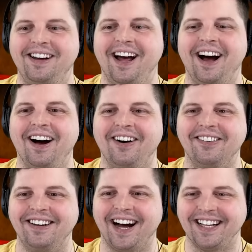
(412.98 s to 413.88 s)
no,
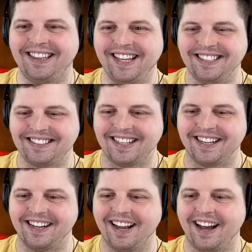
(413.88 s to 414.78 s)
not this thing
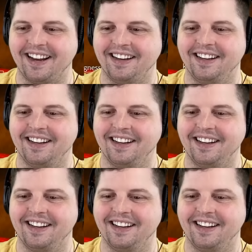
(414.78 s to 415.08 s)
again.